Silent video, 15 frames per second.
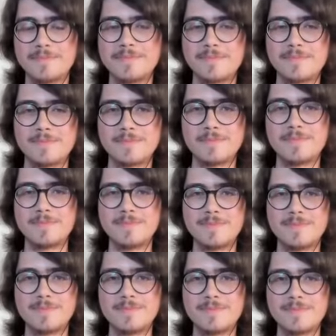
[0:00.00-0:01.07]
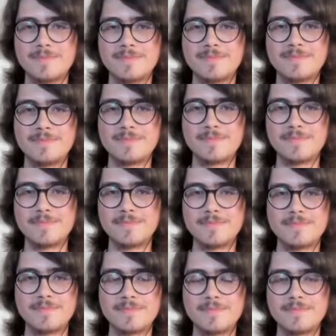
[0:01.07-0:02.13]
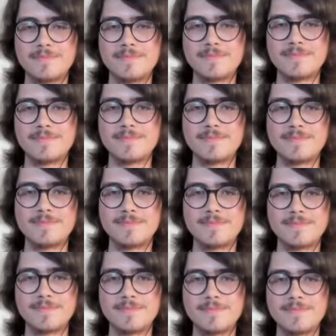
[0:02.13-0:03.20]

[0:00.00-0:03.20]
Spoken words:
[no speech]